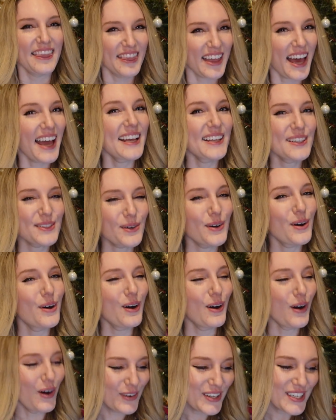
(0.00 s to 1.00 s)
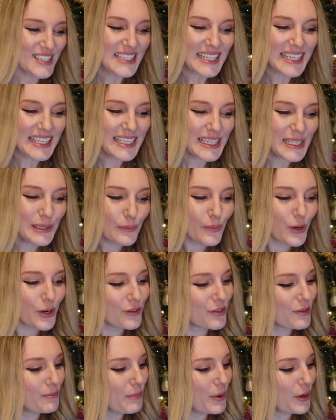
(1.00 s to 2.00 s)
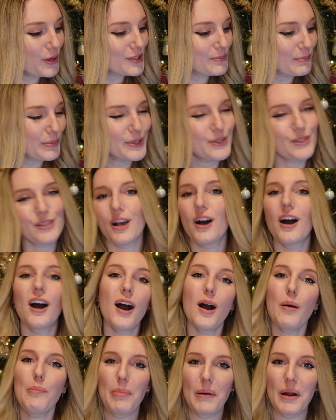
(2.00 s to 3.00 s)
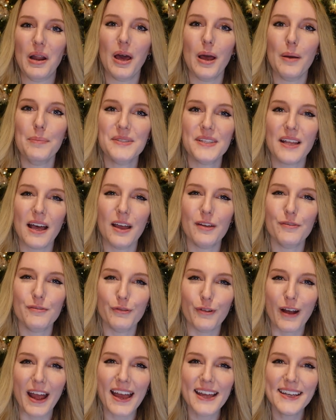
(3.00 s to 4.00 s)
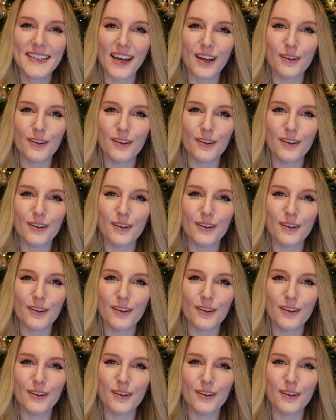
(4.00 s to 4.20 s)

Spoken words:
That is honestly one of the most bizarre blurbs that I've read.